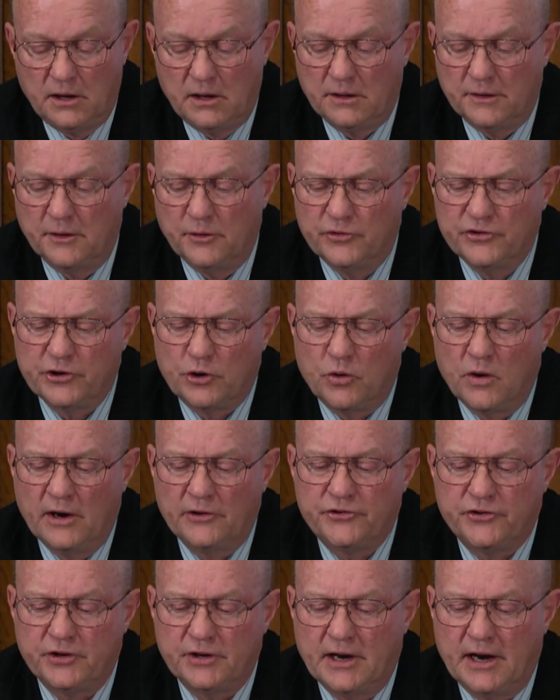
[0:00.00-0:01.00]
There was a
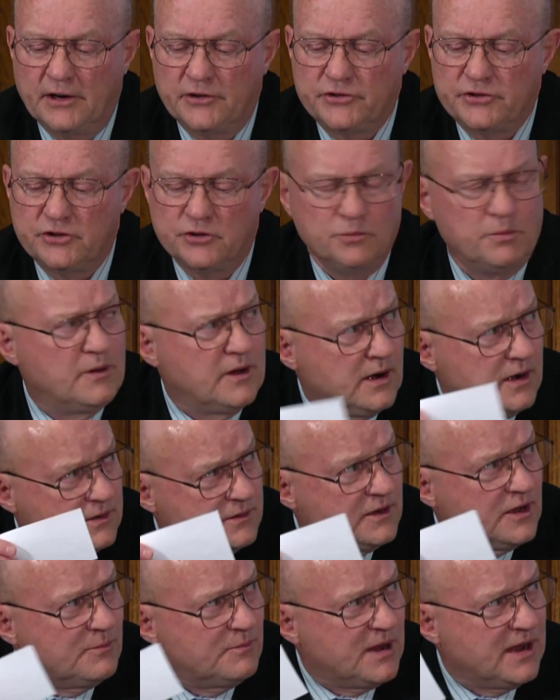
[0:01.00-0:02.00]
question asked too
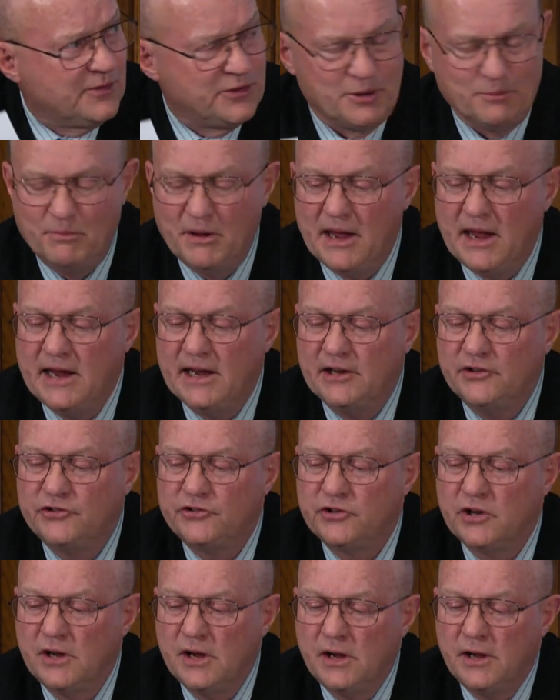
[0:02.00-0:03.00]
about the
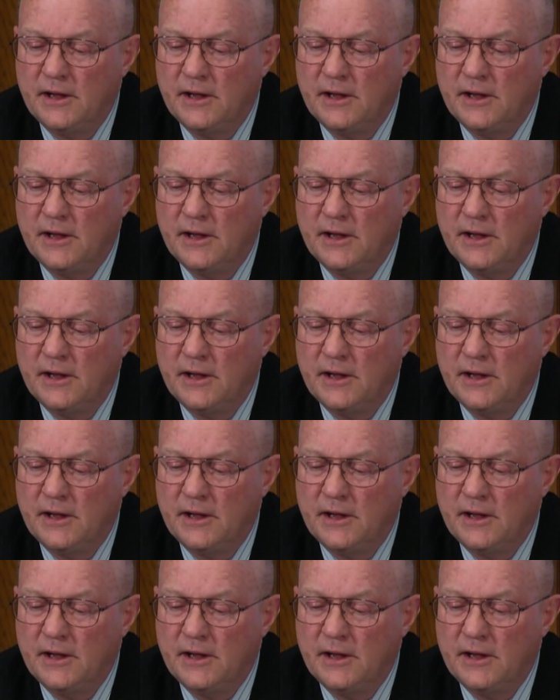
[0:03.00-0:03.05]
base.